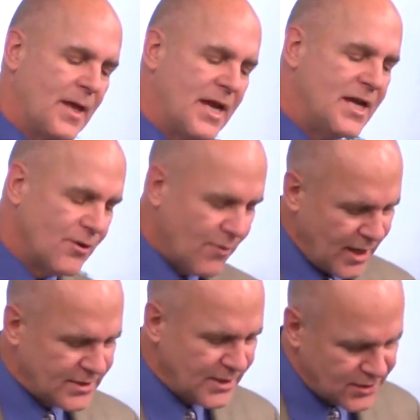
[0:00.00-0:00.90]
He
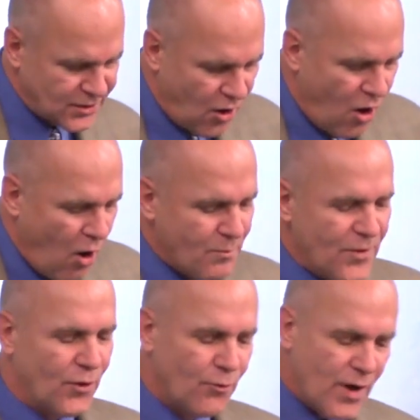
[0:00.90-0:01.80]
directs us to hope
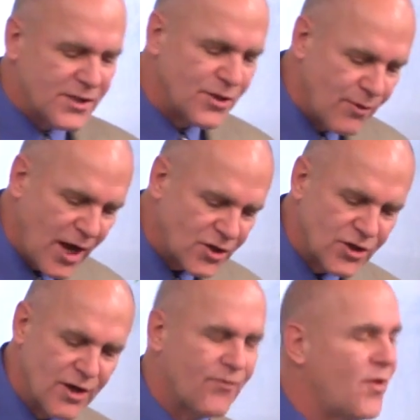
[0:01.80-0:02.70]
in the
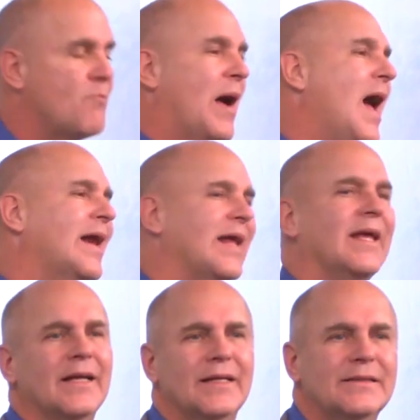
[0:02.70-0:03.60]
resurrection of the body.
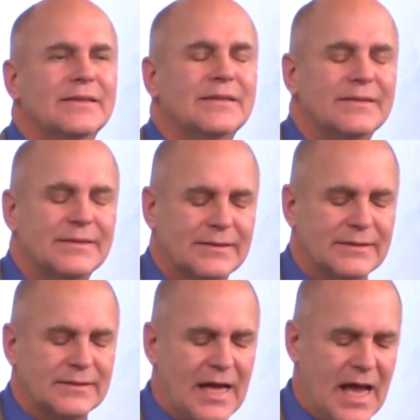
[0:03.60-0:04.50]

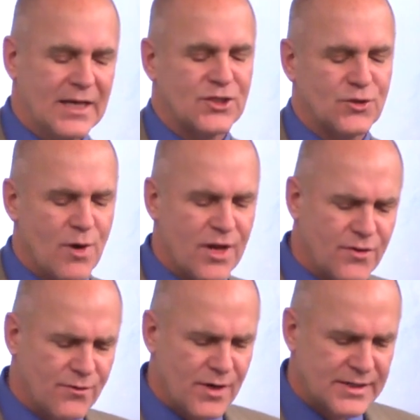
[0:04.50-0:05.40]
Acts
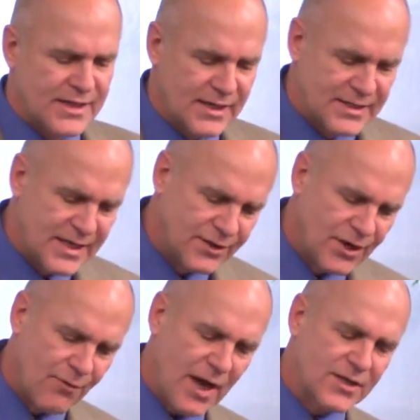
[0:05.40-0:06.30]
23:6, He
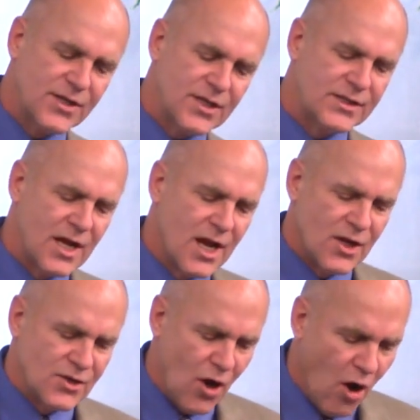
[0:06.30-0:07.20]
directs us
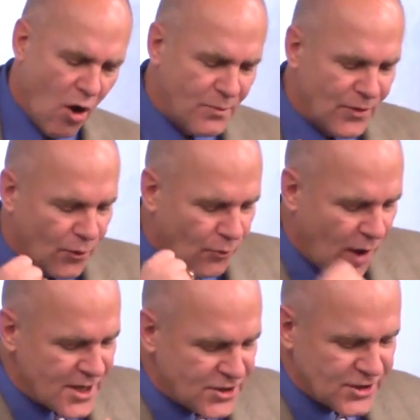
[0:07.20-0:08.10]
to hope in the
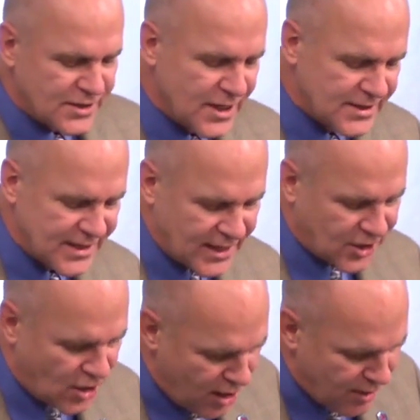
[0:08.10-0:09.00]
righteousness
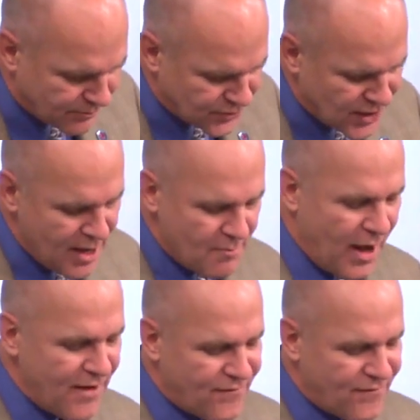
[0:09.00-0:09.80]
that comes by